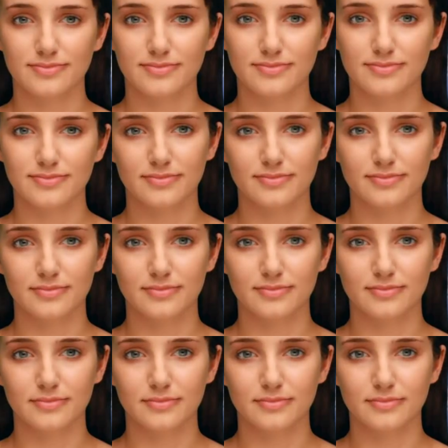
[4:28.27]

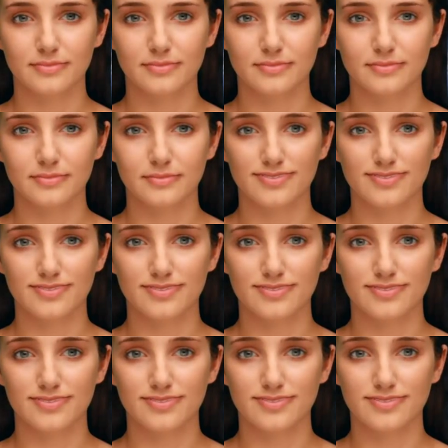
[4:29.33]

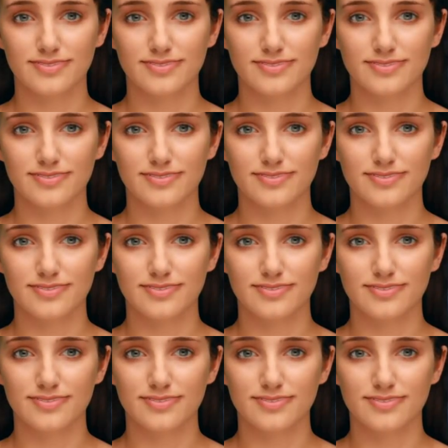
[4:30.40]

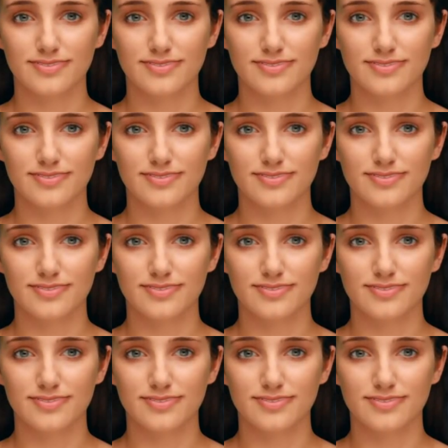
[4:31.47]
No words are spoken by the person on screen.